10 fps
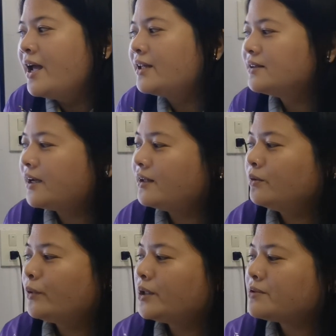And
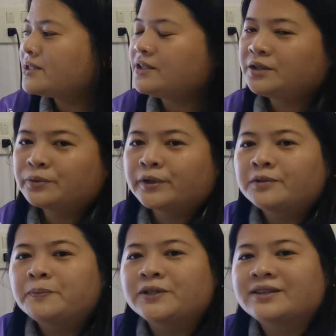then when we see the
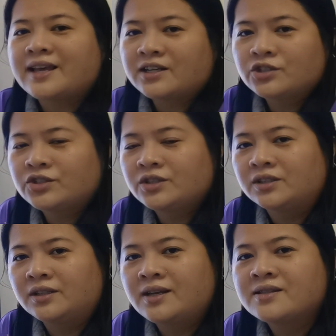word protection,
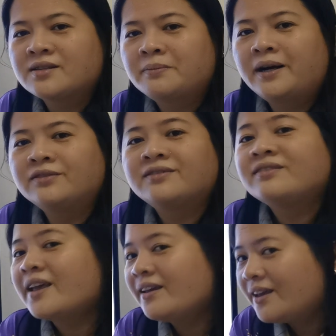it's
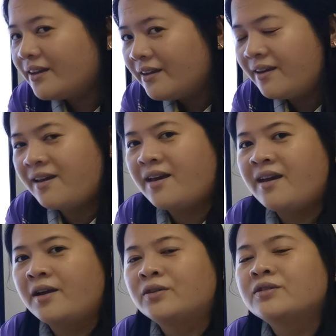about taking
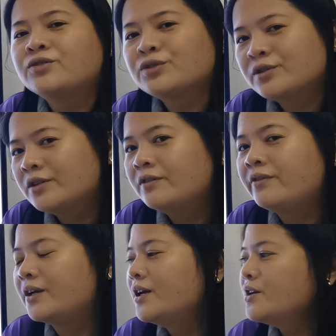care,
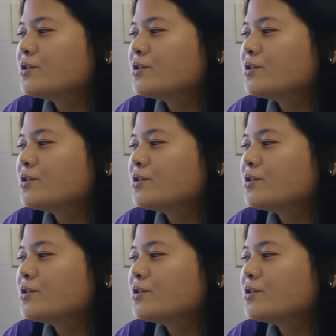conserving.